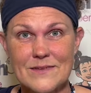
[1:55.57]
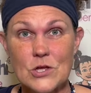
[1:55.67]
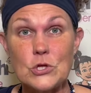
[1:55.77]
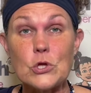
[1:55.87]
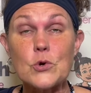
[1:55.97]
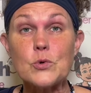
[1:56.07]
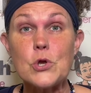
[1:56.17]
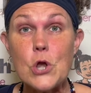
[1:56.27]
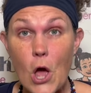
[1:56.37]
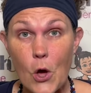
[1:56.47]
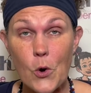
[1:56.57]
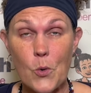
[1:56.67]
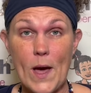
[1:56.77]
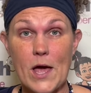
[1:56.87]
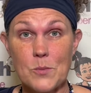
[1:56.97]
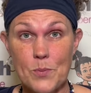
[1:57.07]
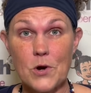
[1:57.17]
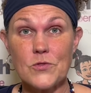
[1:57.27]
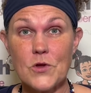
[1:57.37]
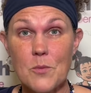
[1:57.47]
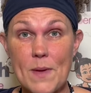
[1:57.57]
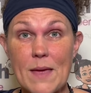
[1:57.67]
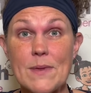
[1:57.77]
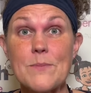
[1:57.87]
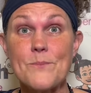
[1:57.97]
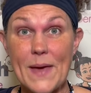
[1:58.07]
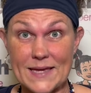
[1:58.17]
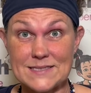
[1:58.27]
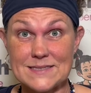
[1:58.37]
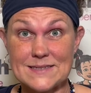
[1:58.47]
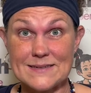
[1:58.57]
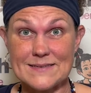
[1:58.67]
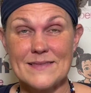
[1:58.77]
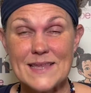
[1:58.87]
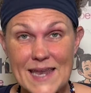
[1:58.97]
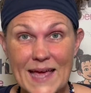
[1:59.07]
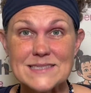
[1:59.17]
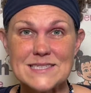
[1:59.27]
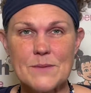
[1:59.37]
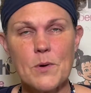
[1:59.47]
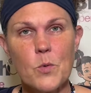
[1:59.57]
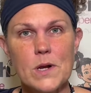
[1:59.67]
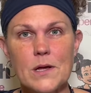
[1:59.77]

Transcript: You know how to birth your baby best. The next tip I want to